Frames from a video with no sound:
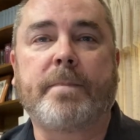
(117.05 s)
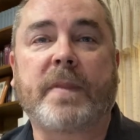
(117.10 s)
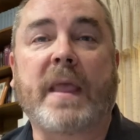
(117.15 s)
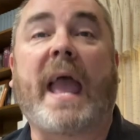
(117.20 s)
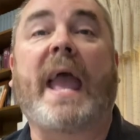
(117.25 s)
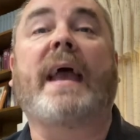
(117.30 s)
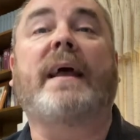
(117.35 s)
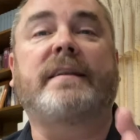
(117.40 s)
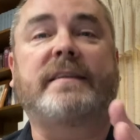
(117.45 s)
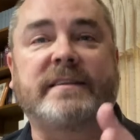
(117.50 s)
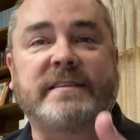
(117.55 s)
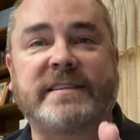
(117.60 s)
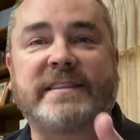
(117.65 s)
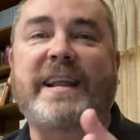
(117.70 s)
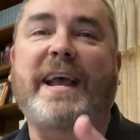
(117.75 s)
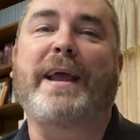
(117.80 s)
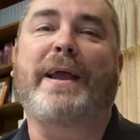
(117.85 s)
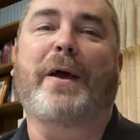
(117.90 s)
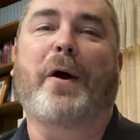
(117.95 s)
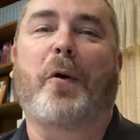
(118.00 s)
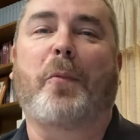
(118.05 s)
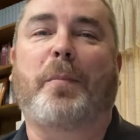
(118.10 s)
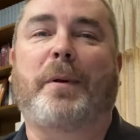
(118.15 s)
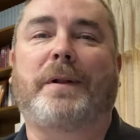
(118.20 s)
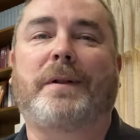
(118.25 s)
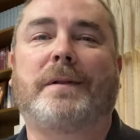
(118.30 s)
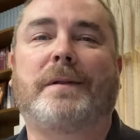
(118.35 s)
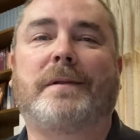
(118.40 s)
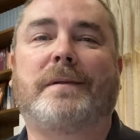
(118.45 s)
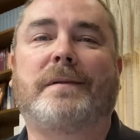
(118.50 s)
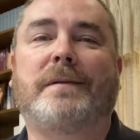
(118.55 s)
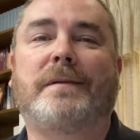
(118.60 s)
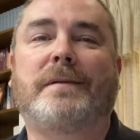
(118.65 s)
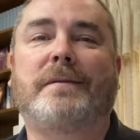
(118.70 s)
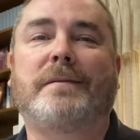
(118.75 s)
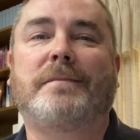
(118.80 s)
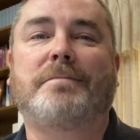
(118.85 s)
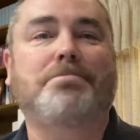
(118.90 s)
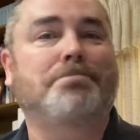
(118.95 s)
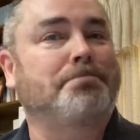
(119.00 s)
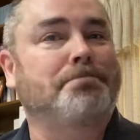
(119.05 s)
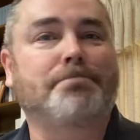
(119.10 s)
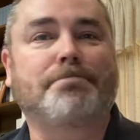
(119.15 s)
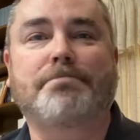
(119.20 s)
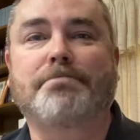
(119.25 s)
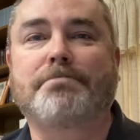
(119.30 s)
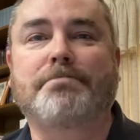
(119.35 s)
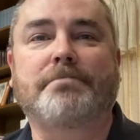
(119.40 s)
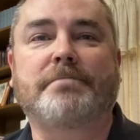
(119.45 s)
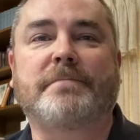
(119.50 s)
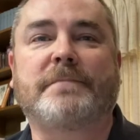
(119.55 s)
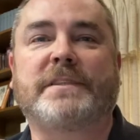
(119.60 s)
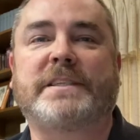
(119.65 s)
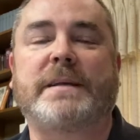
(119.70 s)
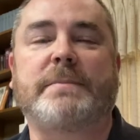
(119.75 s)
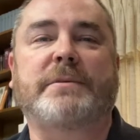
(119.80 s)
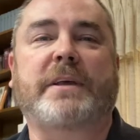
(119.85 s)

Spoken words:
and to stay open. Seems